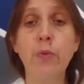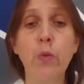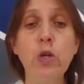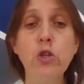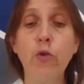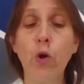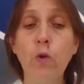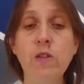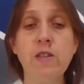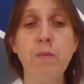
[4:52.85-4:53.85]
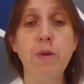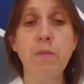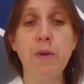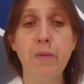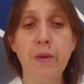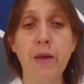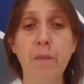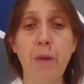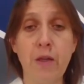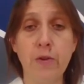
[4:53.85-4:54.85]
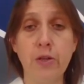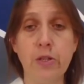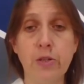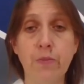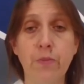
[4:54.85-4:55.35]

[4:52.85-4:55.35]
which follows the PPP method.